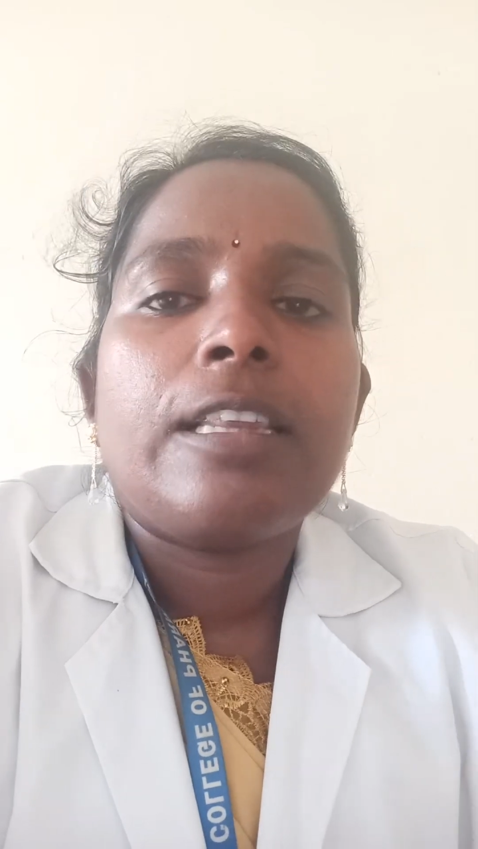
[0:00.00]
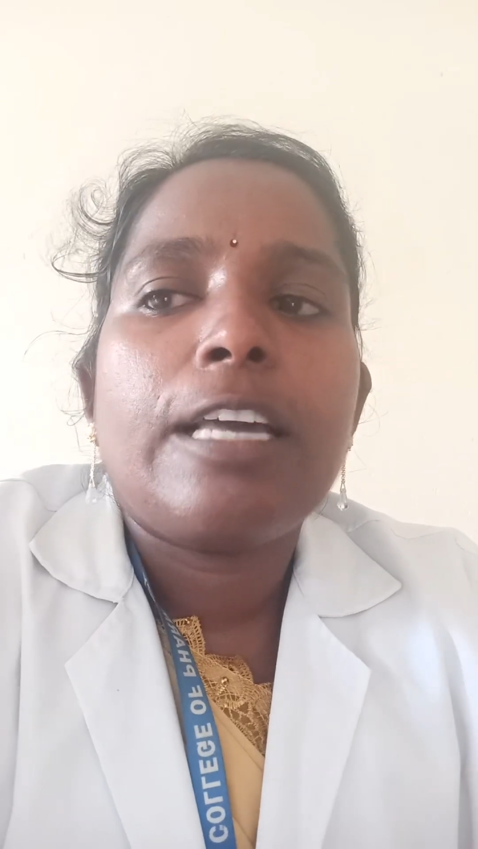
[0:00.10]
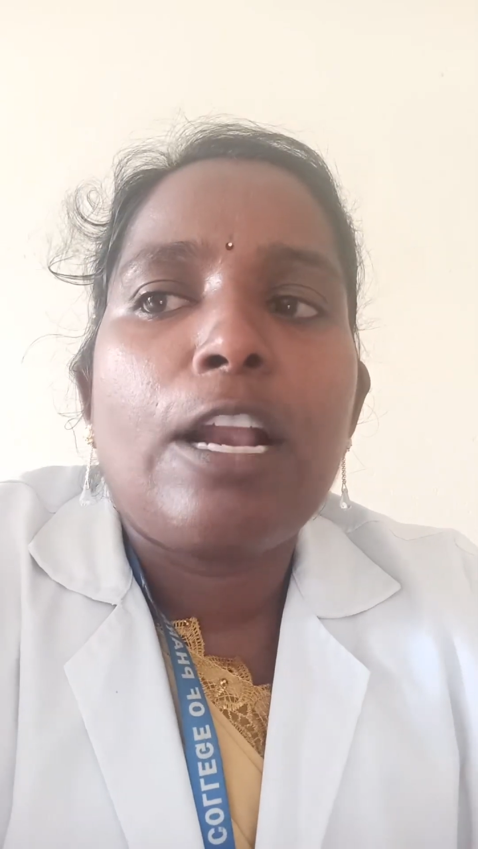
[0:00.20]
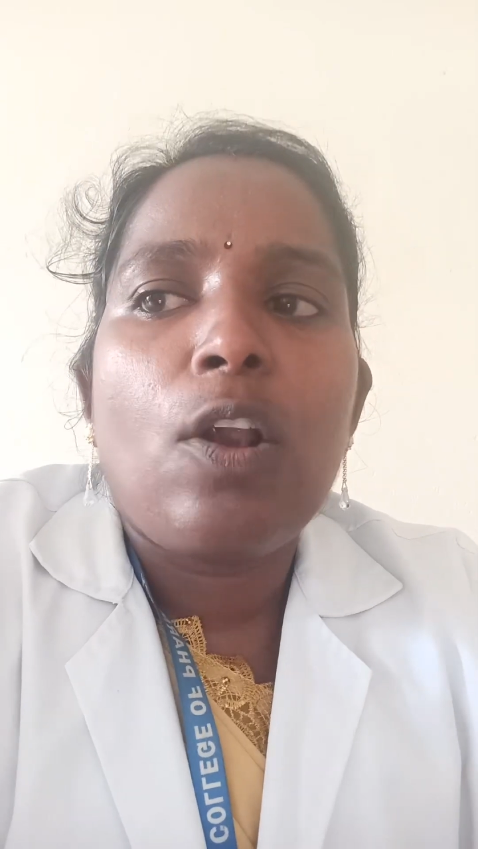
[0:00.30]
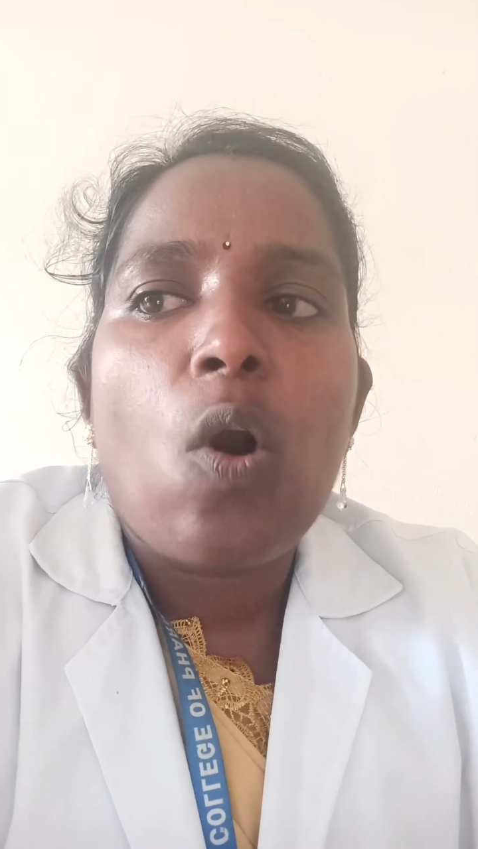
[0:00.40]

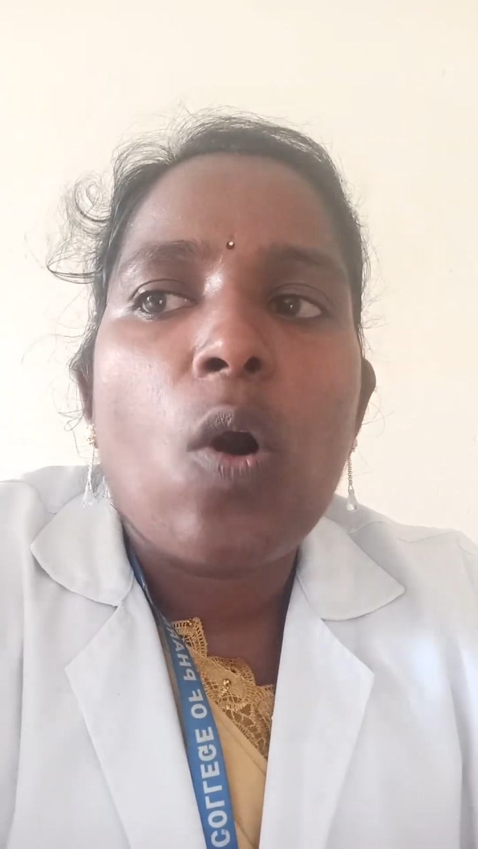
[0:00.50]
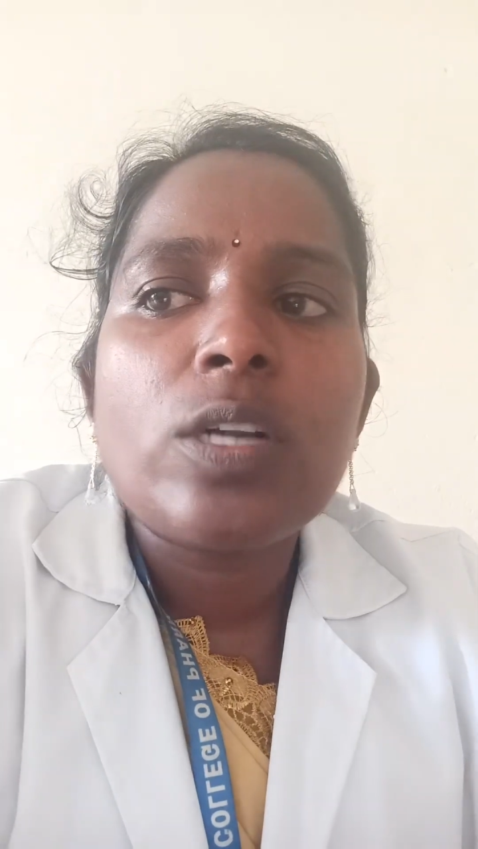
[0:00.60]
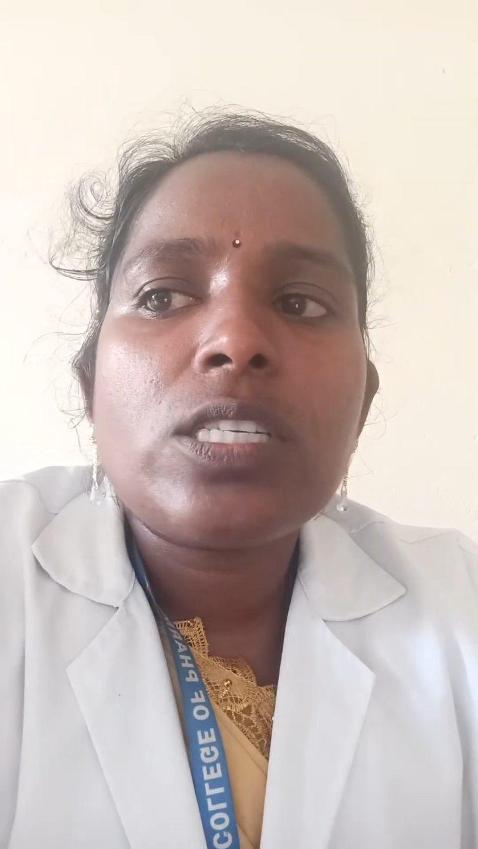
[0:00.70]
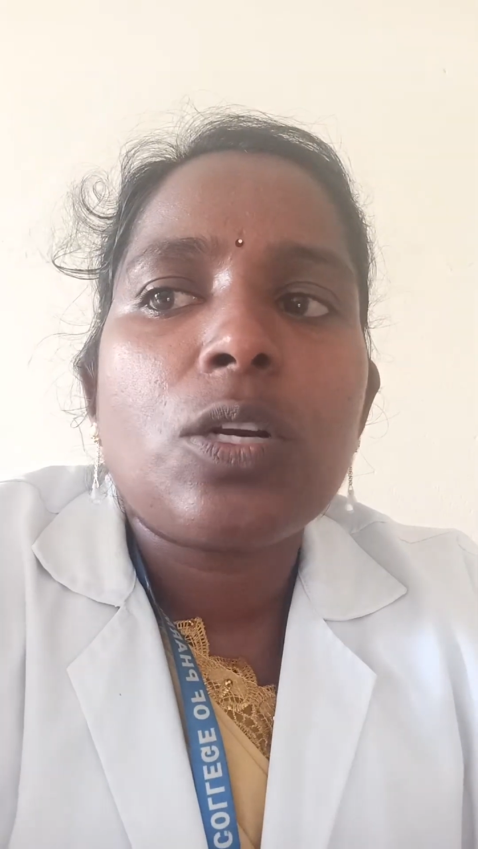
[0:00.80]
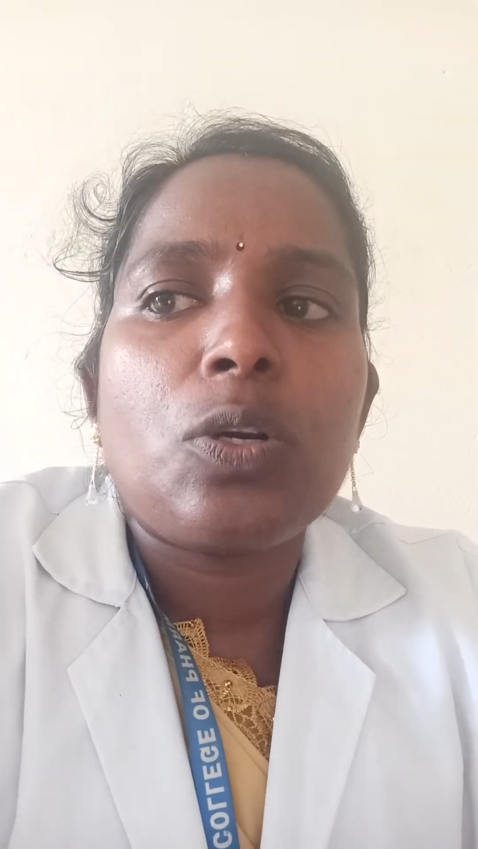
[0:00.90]
The
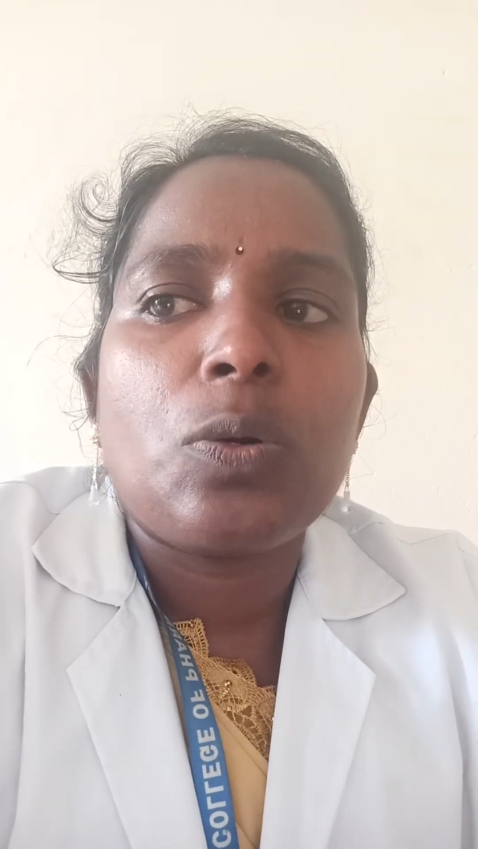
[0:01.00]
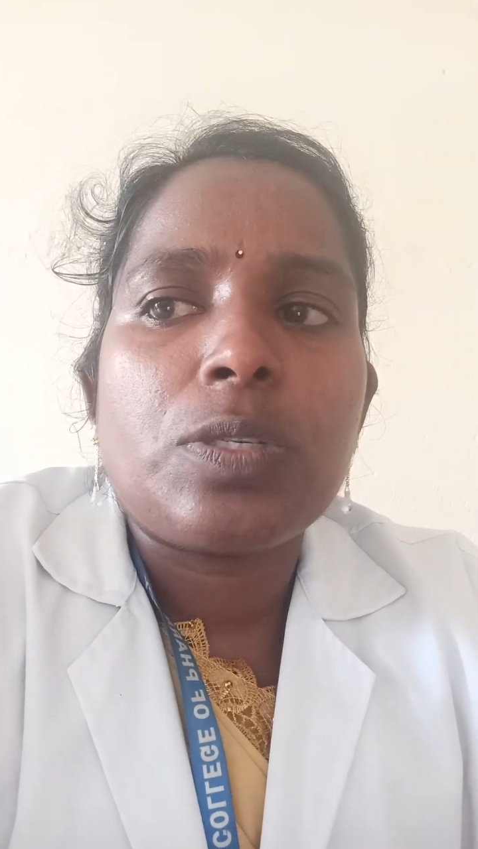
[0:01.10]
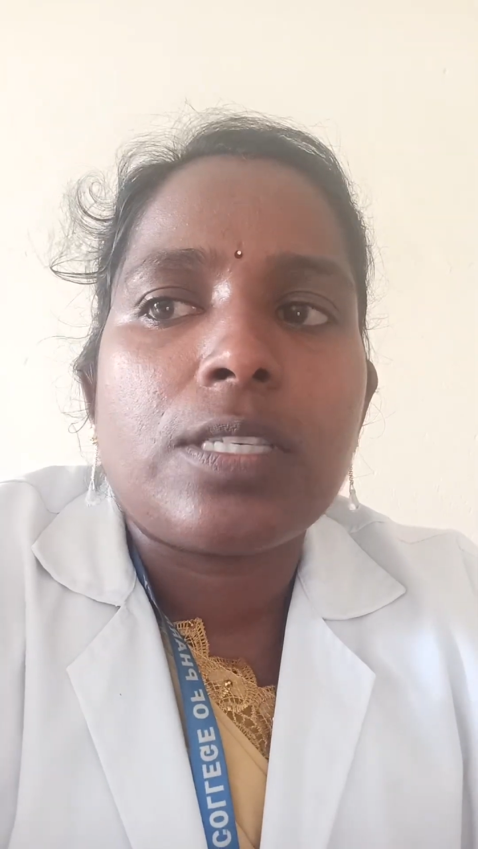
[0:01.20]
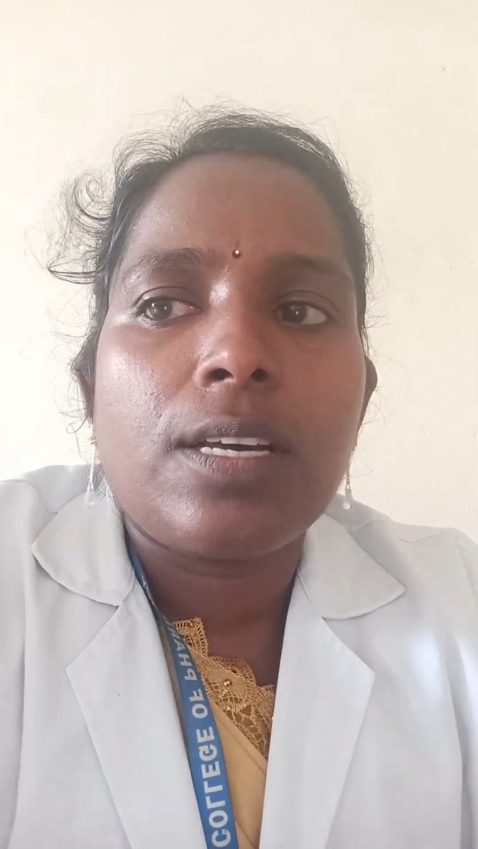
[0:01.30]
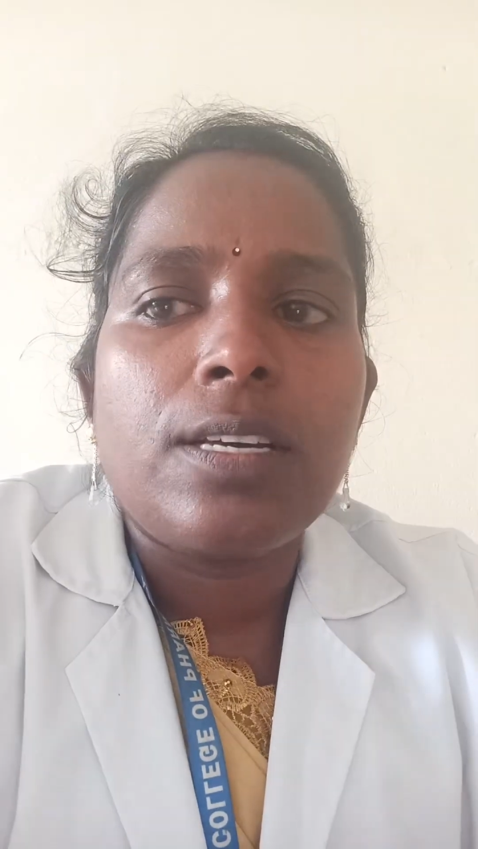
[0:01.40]
larger
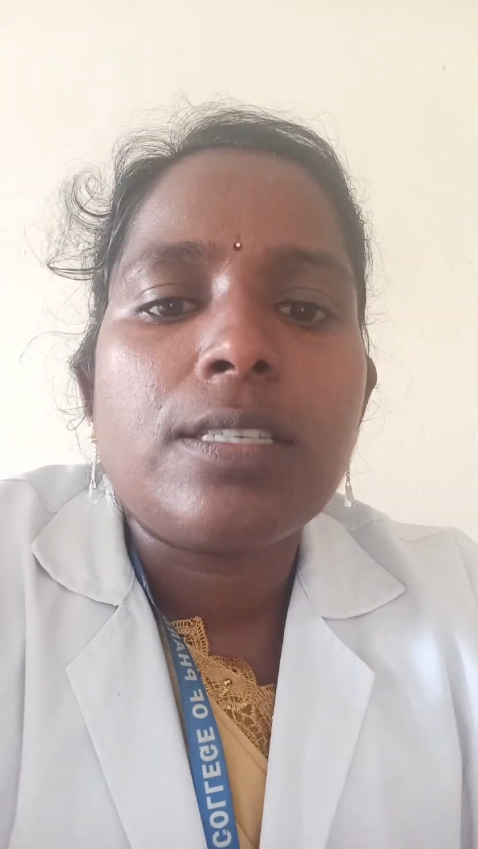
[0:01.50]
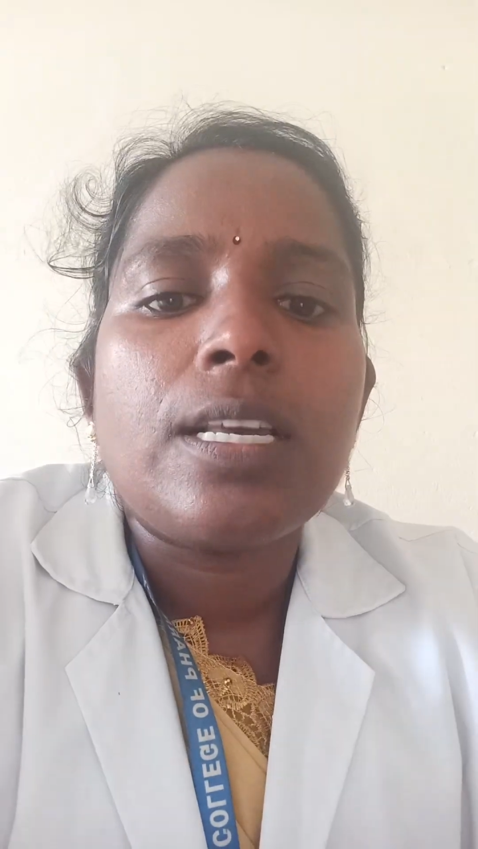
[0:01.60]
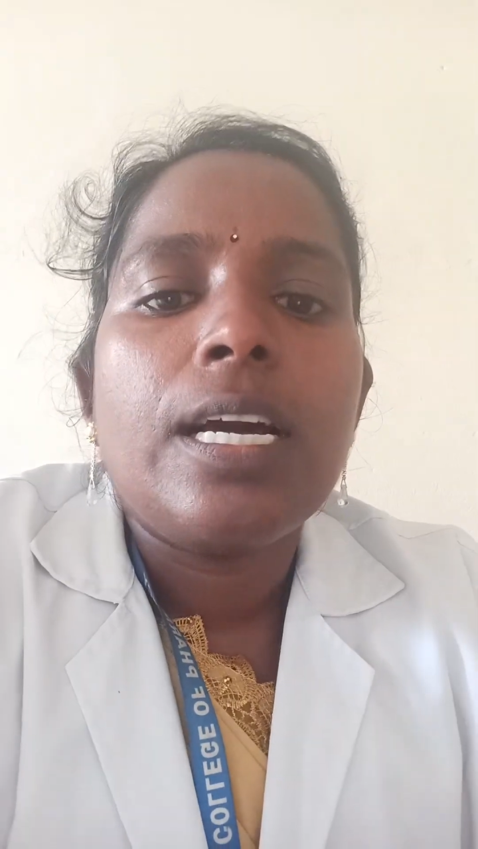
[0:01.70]
doses